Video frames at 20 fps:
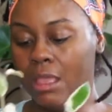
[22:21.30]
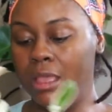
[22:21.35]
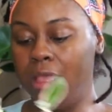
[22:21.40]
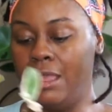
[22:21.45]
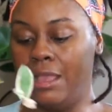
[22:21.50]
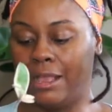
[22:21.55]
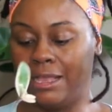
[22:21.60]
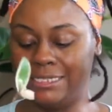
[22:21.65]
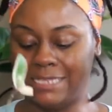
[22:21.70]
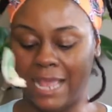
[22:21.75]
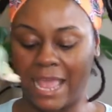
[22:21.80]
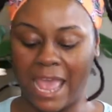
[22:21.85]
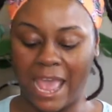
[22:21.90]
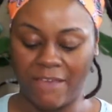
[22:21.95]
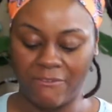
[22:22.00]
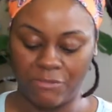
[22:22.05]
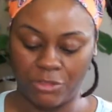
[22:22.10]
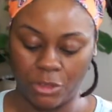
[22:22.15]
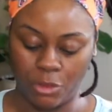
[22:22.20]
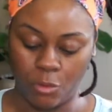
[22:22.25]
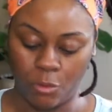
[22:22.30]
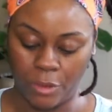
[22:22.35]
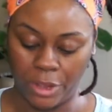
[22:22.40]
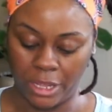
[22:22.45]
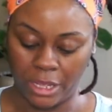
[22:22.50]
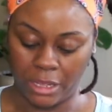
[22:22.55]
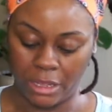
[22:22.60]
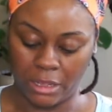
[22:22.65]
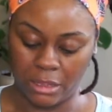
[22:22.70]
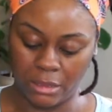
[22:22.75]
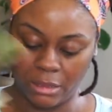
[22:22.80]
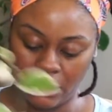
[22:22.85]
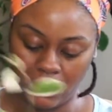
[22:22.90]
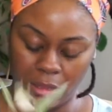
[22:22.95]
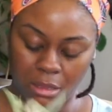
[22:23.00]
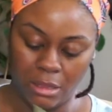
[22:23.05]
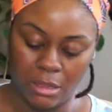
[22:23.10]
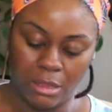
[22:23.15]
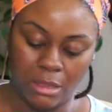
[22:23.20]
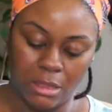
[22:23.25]
Because I have the Hoya
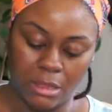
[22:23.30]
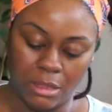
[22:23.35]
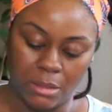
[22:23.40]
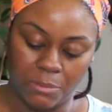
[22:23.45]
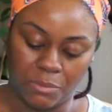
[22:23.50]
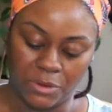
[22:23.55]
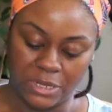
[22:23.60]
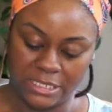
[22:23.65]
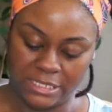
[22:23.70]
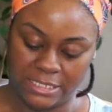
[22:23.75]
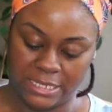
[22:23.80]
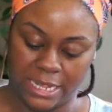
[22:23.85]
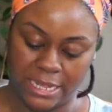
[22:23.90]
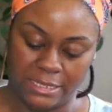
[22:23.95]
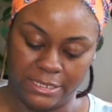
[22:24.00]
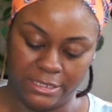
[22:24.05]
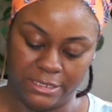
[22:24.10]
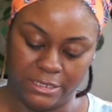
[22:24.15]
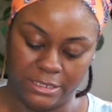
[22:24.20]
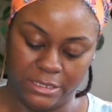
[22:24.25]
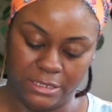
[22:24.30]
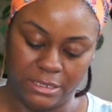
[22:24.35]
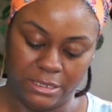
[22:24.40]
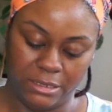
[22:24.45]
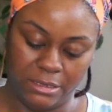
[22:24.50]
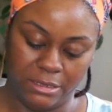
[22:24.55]
Princess.